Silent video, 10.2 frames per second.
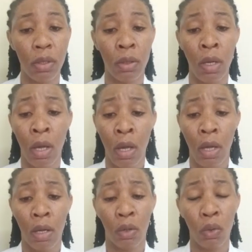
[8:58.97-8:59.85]
the
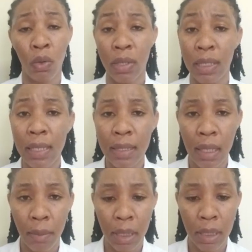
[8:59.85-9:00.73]
glucose
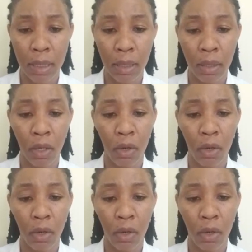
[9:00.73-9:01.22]
instability,